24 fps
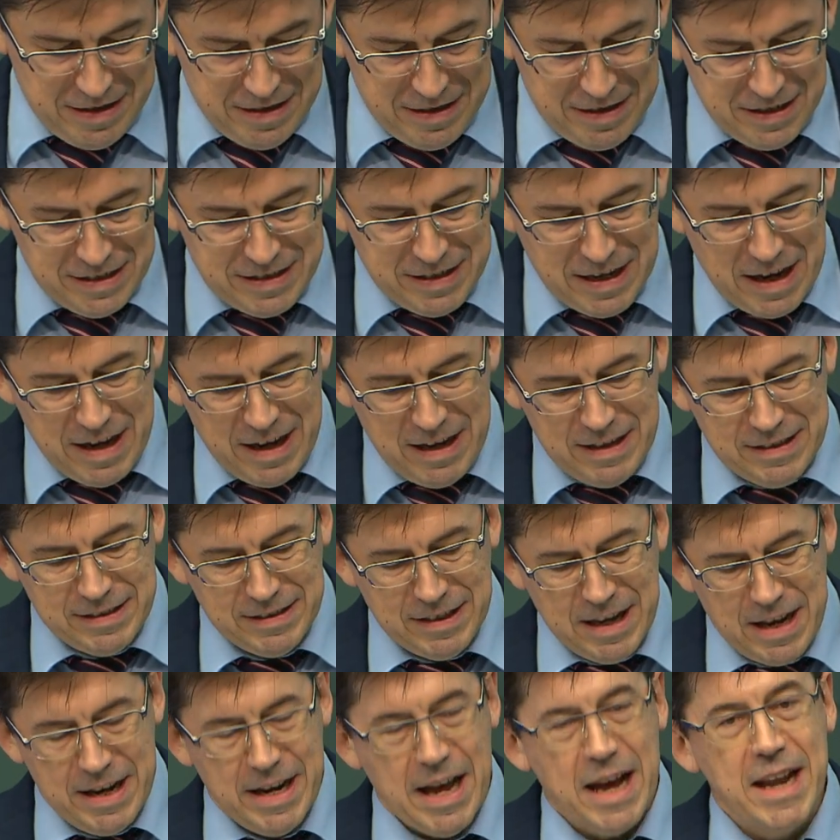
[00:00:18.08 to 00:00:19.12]
this
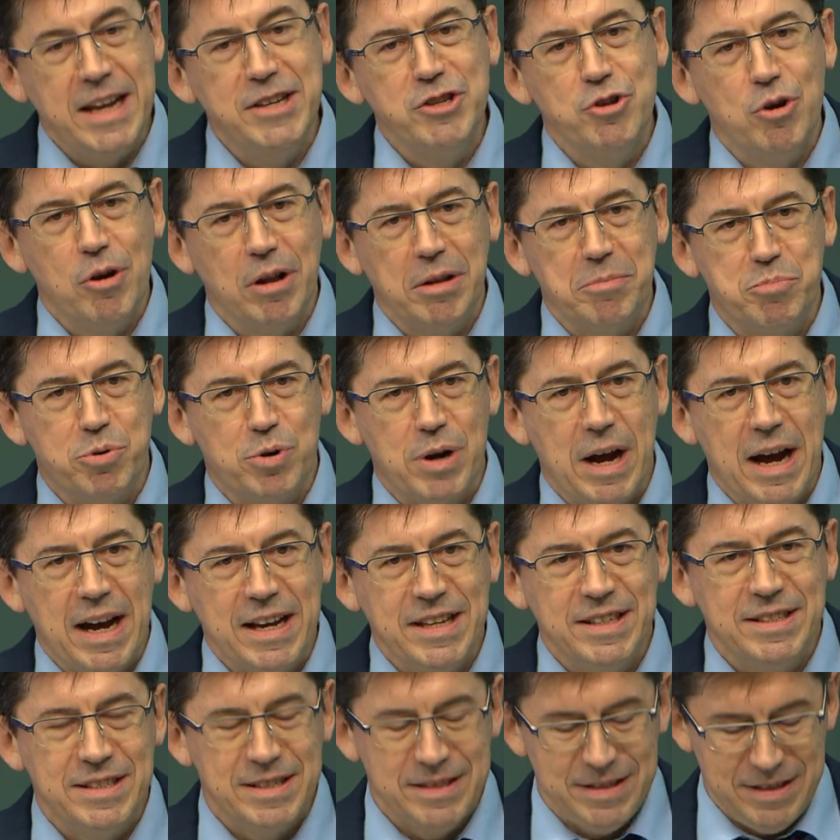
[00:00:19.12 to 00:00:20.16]
is an annual
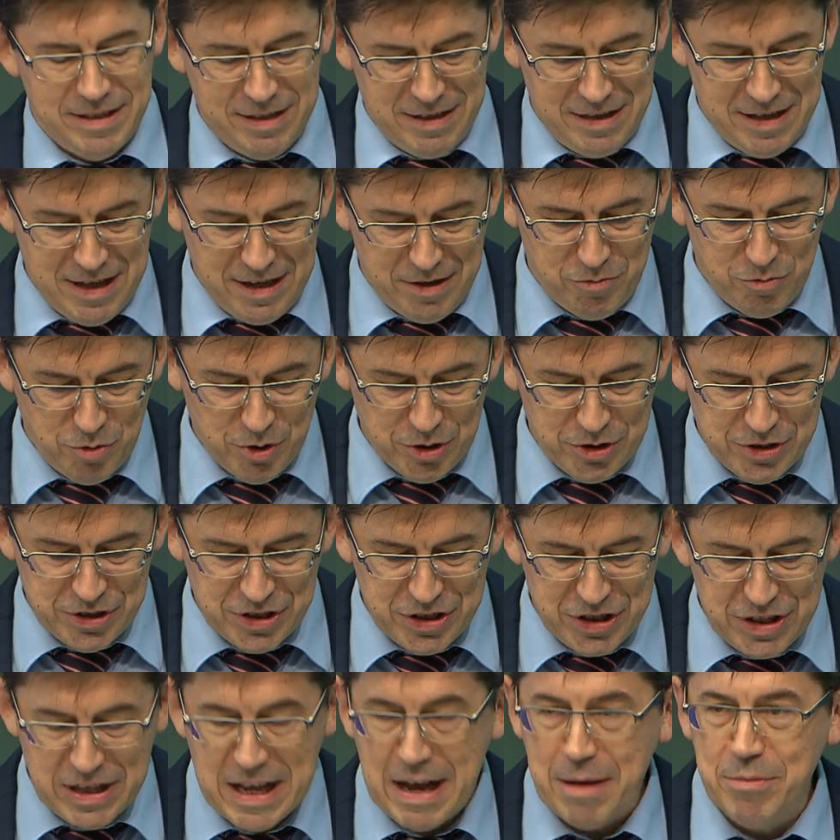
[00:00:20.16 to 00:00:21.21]
prize that was
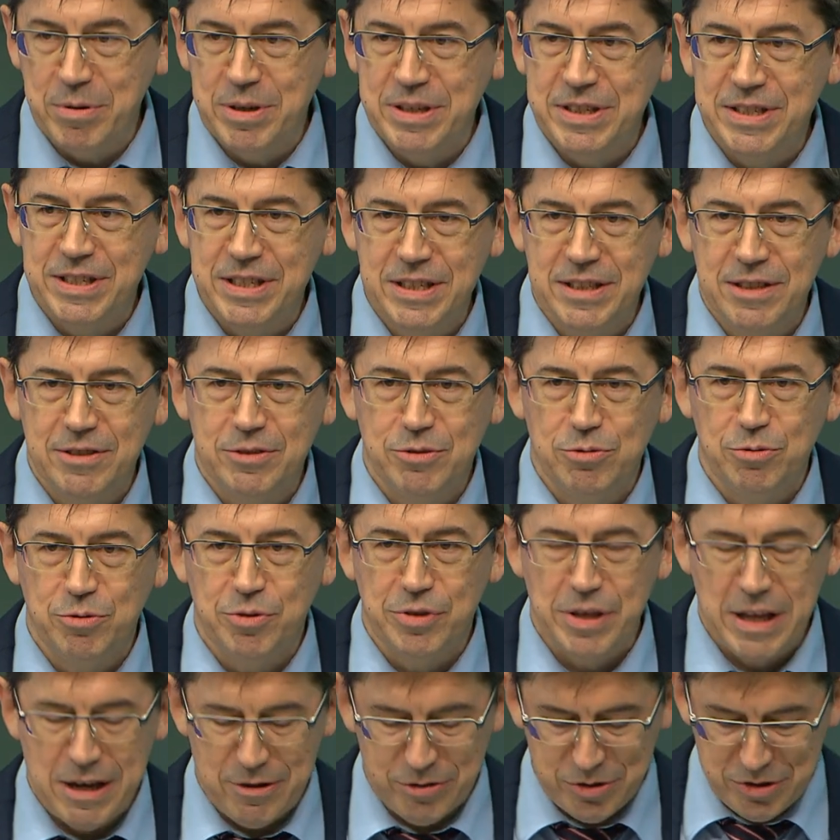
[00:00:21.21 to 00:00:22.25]
established in two
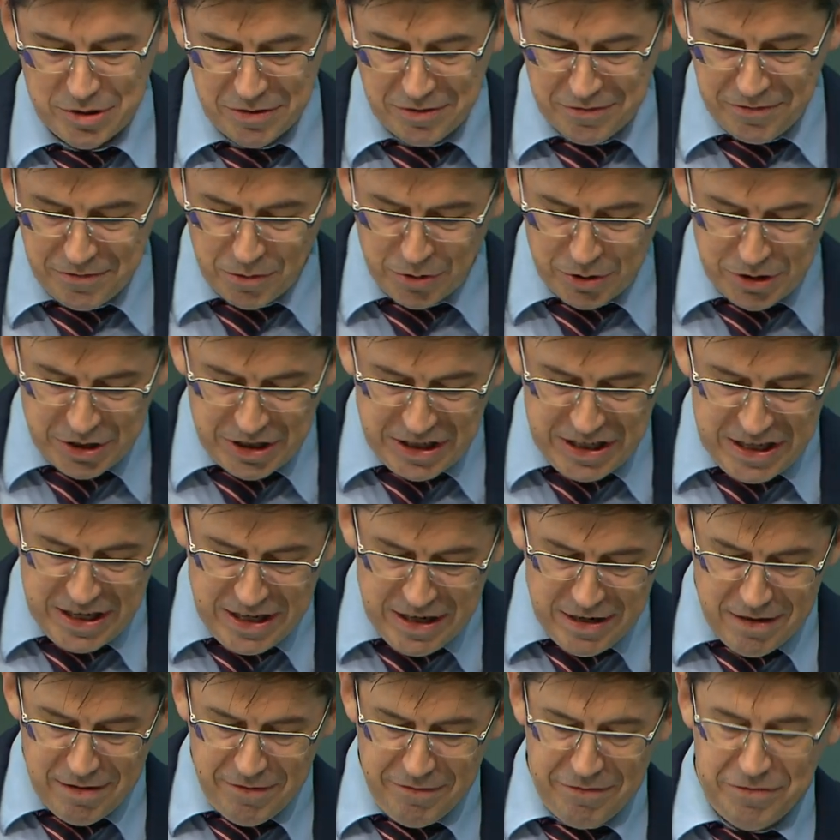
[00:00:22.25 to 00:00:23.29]
thousand
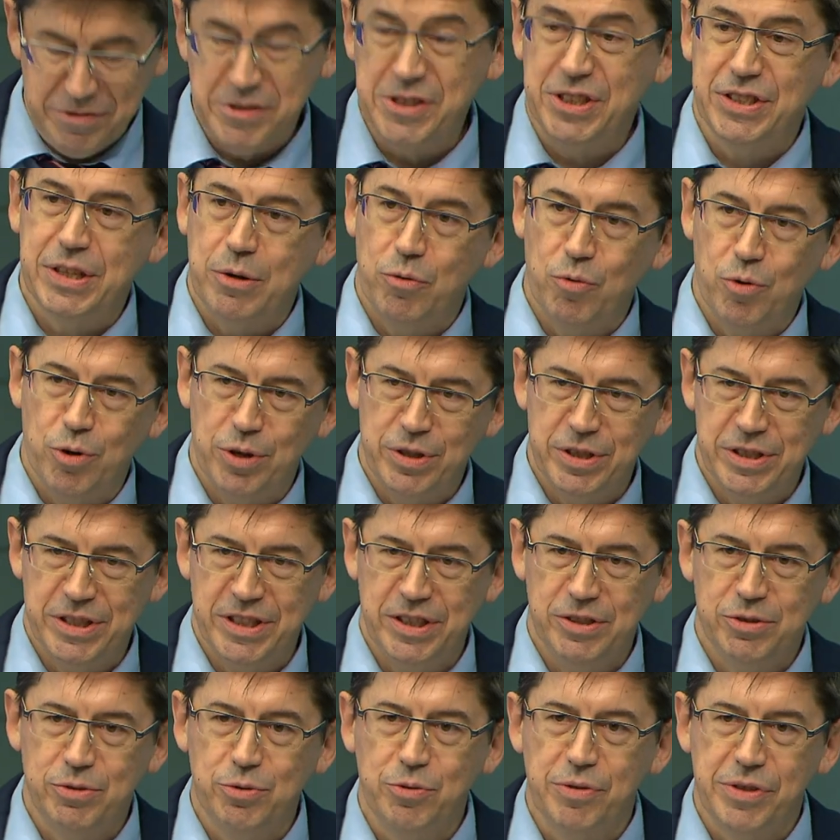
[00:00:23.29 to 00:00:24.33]
fourteen, first awarded
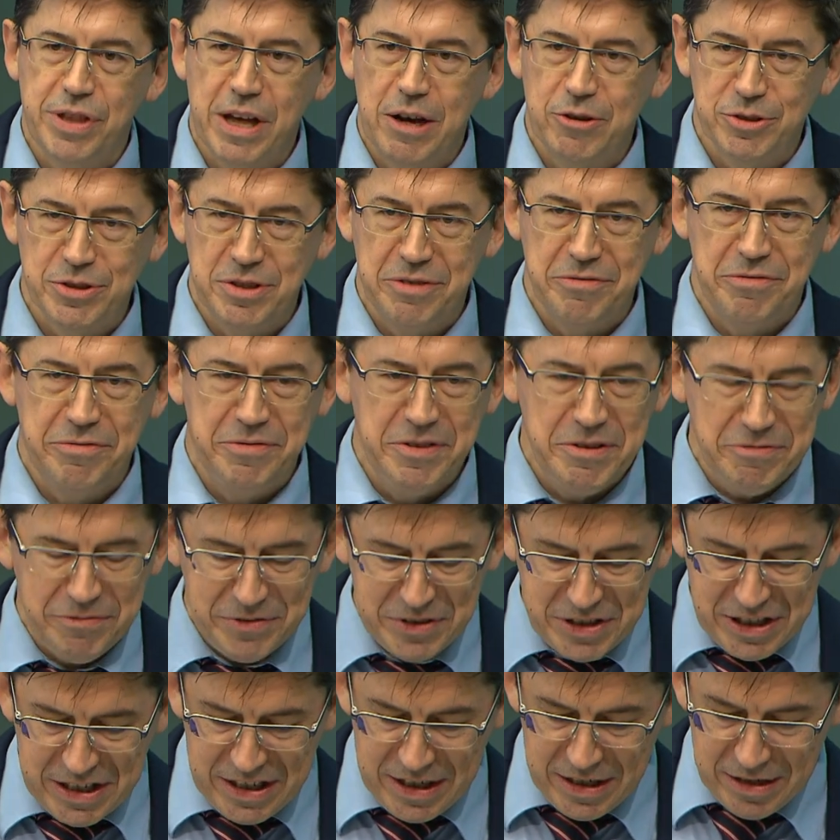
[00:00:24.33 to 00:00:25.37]
in two thousand
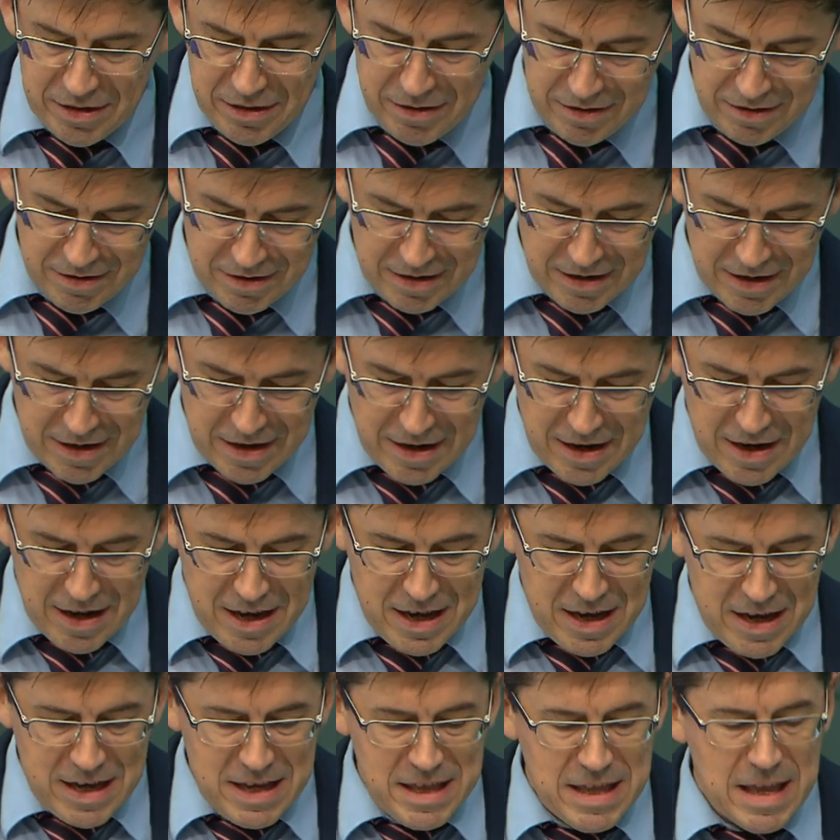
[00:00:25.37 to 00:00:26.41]
fifteen,
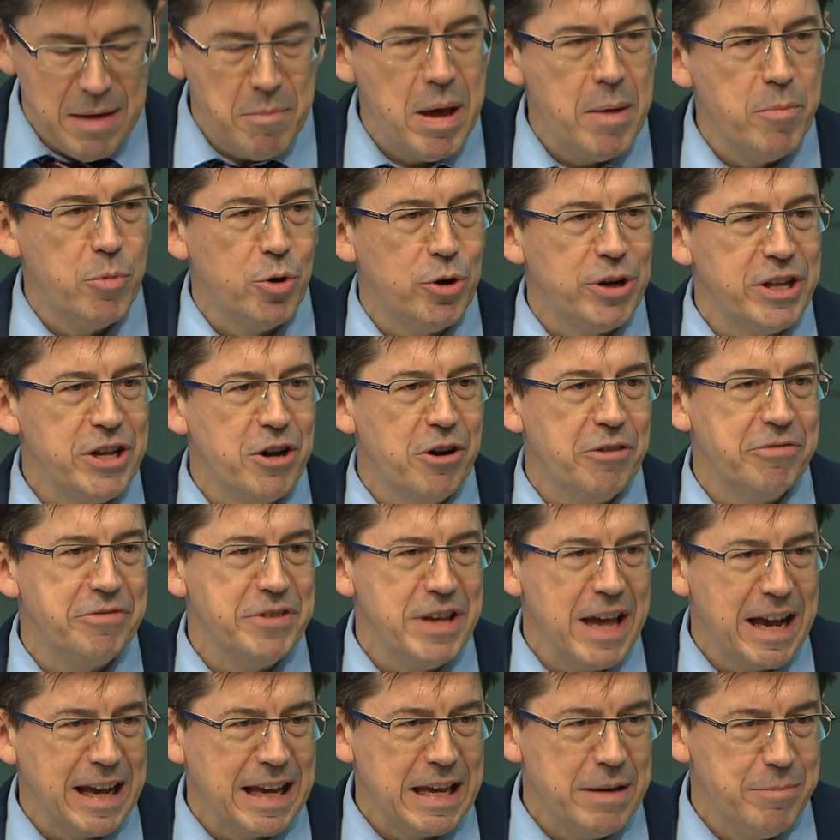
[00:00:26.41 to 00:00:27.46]
in the memory of
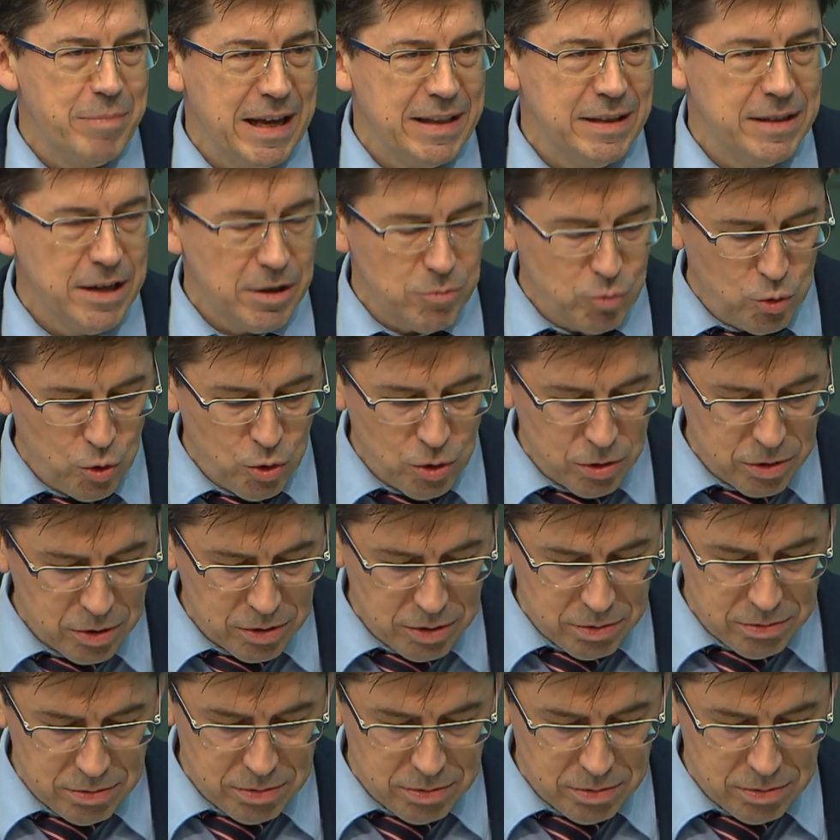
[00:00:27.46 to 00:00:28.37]
Ieke van den Burg,